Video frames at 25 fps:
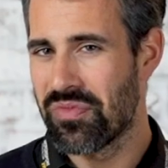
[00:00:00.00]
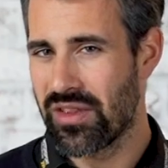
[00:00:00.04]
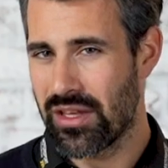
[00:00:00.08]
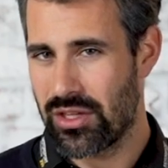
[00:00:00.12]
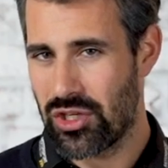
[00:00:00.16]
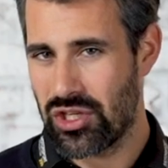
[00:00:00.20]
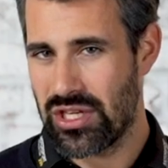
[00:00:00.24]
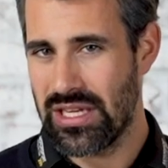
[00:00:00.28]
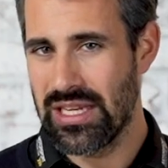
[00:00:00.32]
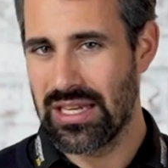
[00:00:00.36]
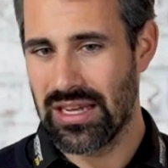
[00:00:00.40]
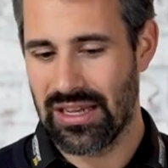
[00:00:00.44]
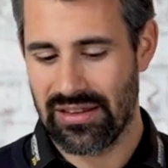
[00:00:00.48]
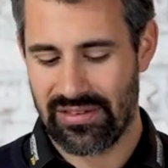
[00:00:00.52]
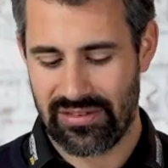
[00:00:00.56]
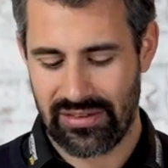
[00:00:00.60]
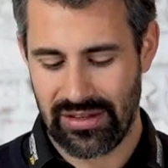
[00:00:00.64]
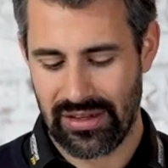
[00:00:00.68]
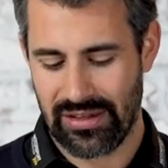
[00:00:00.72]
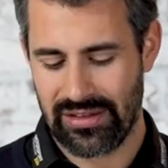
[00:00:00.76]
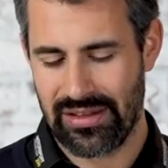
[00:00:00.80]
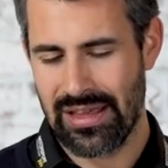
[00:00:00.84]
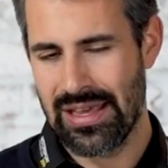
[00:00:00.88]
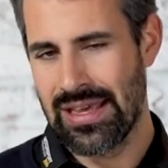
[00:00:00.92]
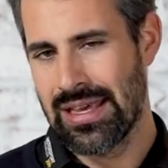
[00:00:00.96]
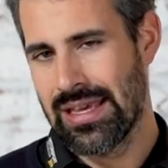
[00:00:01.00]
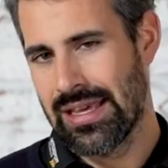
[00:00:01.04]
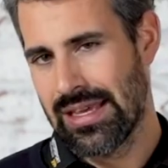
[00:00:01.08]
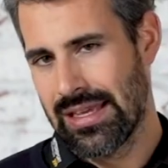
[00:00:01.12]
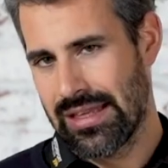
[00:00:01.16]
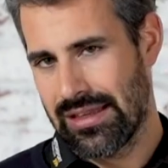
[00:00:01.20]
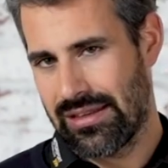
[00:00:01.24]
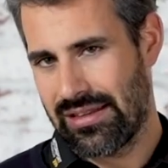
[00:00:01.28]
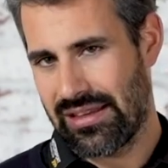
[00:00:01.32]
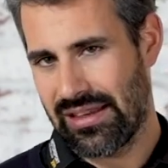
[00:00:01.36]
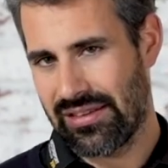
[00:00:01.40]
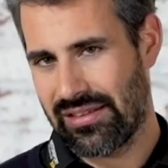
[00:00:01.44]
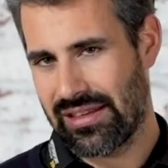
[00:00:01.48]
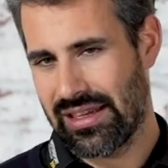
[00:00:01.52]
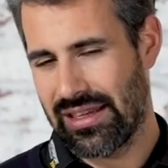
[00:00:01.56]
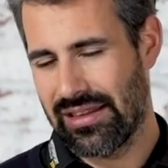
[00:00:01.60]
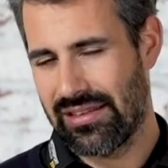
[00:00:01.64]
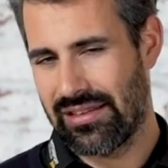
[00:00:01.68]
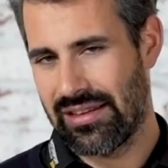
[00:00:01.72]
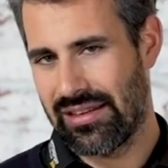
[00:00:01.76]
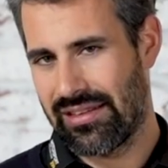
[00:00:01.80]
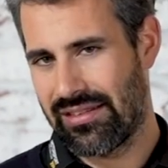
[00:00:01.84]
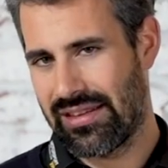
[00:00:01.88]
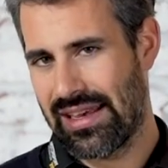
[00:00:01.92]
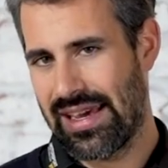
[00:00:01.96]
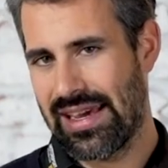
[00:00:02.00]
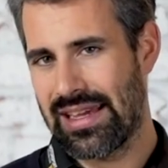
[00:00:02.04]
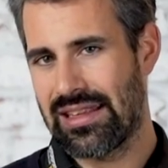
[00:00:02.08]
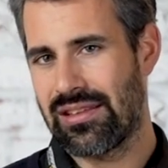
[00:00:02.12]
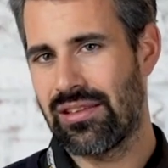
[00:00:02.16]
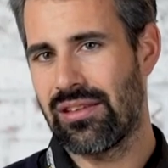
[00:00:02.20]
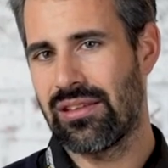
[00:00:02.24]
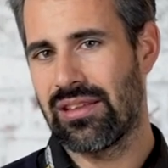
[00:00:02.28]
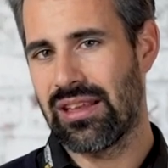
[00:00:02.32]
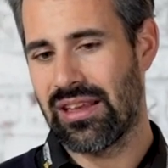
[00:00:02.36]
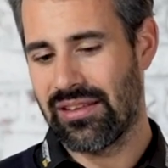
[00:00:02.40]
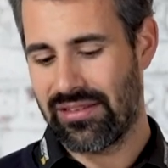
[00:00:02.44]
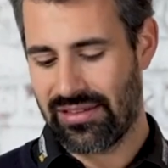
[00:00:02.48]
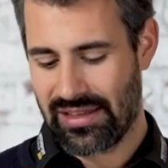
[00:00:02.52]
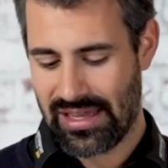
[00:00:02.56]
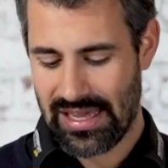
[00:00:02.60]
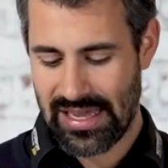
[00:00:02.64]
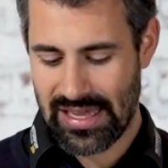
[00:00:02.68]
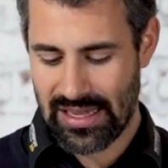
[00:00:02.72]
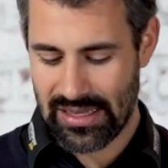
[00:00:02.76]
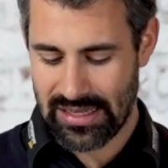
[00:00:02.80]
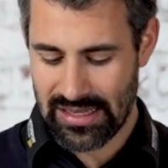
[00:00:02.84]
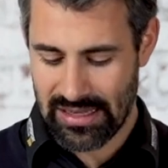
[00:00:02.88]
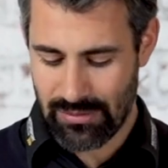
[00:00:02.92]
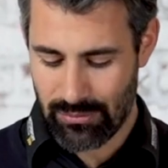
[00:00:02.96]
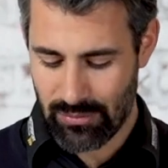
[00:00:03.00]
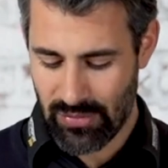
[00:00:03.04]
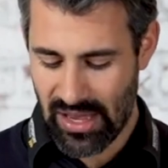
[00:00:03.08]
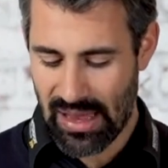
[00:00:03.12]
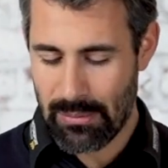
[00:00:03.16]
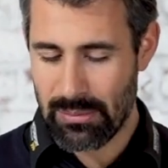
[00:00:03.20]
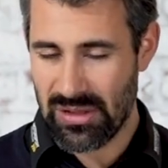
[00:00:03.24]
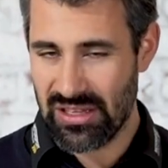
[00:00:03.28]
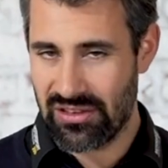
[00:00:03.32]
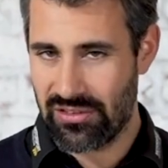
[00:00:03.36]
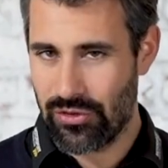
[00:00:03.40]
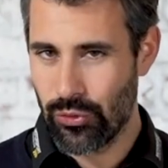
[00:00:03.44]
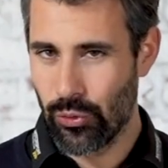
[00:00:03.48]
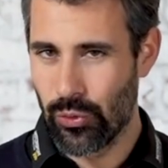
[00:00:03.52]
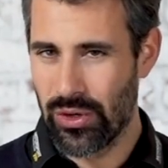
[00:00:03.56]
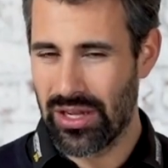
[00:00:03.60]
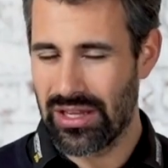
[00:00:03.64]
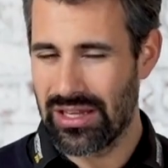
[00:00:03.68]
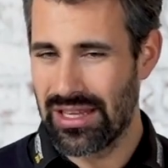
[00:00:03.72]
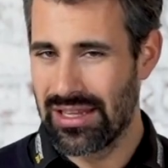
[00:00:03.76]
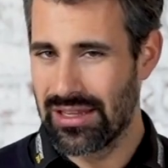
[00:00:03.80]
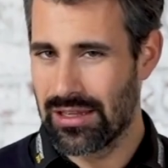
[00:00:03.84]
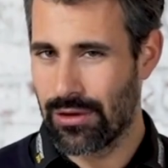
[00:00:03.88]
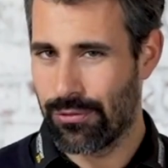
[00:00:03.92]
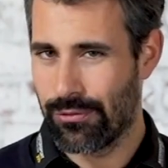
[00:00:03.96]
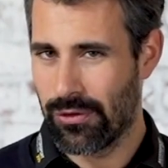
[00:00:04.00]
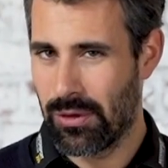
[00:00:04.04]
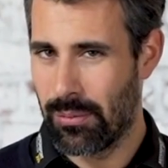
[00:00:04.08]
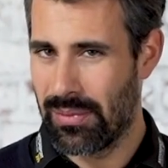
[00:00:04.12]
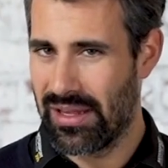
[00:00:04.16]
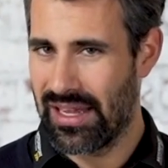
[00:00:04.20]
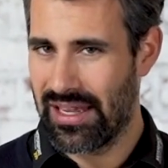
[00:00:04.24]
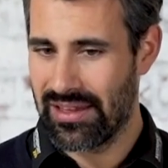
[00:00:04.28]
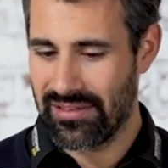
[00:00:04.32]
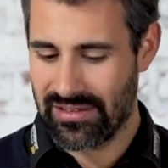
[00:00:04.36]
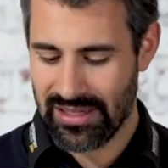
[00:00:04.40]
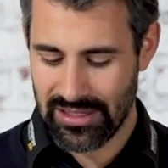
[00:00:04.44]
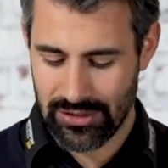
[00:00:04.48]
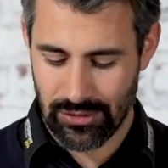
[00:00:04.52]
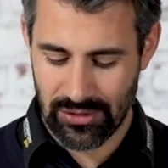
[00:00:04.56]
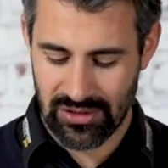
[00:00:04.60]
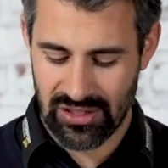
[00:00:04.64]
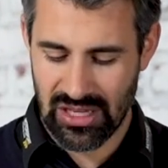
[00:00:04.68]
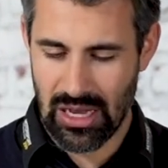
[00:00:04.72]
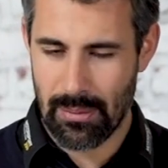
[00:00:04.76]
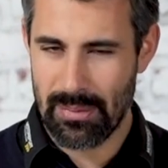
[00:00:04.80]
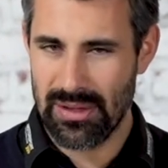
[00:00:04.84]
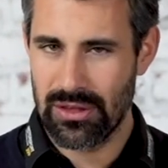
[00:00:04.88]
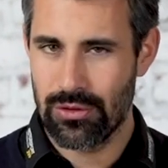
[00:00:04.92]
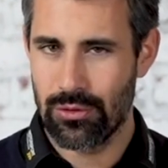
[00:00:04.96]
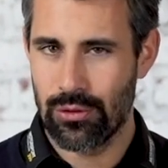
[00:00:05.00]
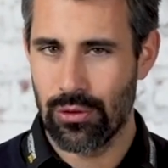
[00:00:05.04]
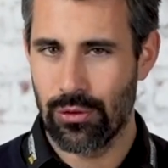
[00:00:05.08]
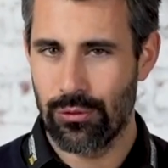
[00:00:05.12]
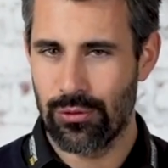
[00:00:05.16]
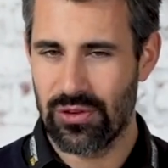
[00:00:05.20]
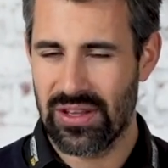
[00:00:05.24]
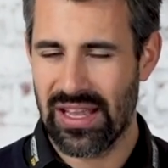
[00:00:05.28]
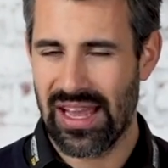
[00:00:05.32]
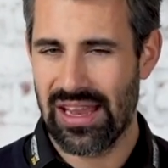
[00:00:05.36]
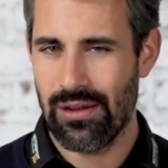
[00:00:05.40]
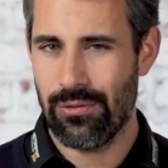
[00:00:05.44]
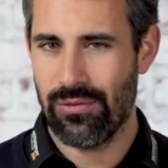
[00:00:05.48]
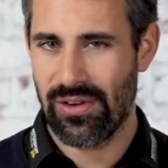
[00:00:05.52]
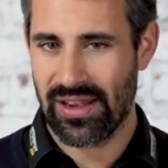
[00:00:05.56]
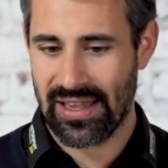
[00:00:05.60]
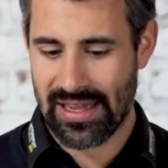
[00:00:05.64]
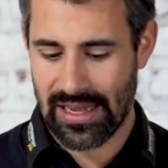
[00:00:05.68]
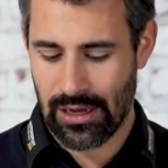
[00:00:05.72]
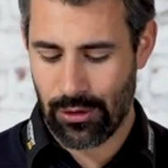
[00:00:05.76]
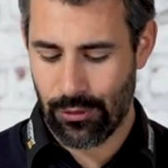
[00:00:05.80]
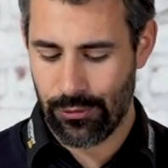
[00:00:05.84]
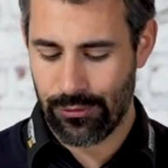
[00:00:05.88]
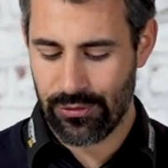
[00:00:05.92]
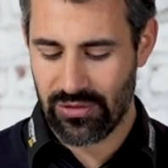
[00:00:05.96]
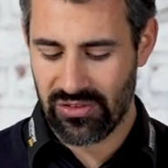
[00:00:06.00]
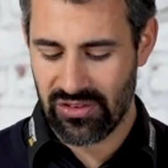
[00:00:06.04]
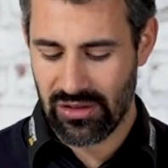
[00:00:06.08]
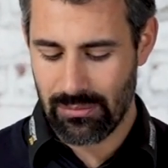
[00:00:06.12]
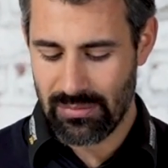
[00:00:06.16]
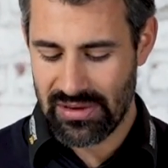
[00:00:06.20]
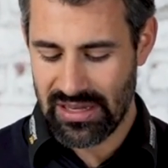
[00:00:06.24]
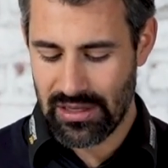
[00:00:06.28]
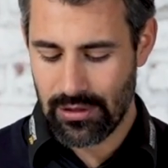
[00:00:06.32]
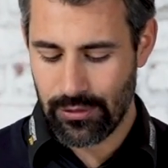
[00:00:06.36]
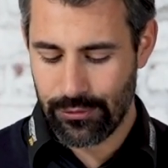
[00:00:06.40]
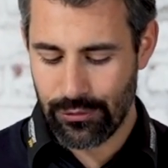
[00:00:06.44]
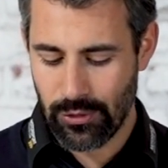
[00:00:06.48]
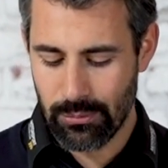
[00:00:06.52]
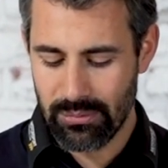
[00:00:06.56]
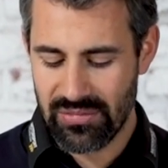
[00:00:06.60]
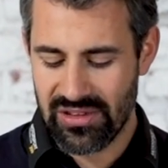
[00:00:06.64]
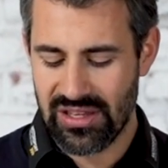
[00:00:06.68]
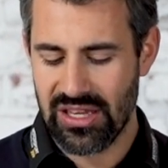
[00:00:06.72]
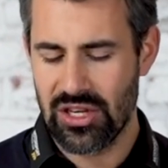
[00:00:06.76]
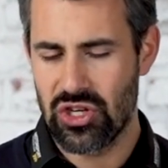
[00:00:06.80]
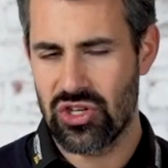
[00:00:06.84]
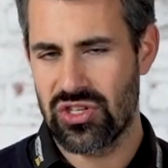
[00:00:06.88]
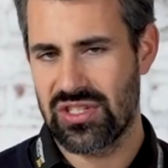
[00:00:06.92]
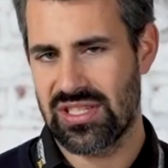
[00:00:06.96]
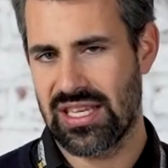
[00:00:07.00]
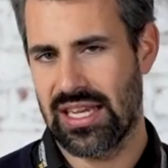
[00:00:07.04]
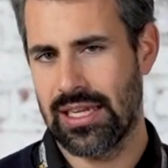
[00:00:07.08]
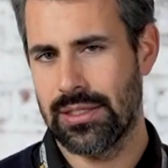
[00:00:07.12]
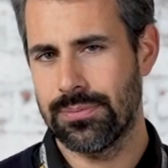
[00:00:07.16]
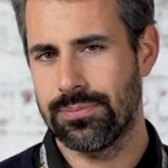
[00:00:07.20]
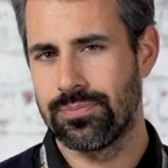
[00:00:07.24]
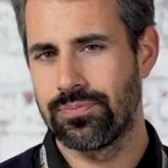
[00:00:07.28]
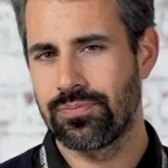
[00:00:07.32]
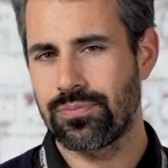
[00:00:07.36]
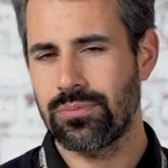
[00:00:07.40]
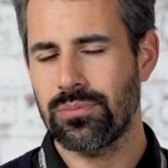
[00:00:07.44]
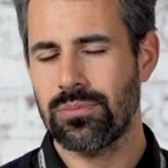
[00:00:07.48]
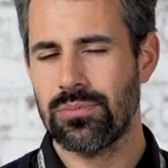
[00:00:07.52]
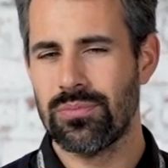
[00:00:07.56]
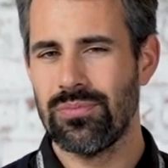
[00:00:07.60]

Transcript: Formula One. Gene Haas says the whole thing shows that he has ambitions in Formula One, and a sale should therefore be pretty much off the table.